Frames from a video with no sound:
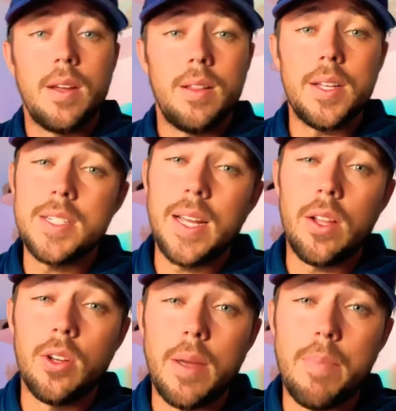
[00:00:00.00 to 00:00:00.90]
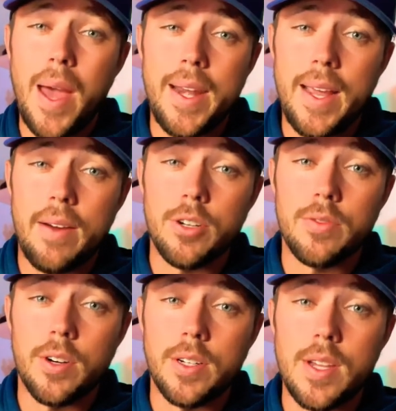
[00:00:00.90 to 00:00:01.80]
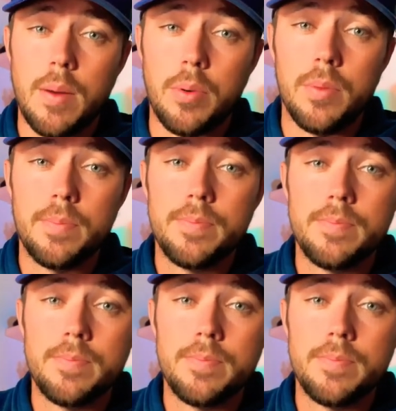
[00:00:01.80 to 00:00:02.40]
Let's take a look at batting average, for example.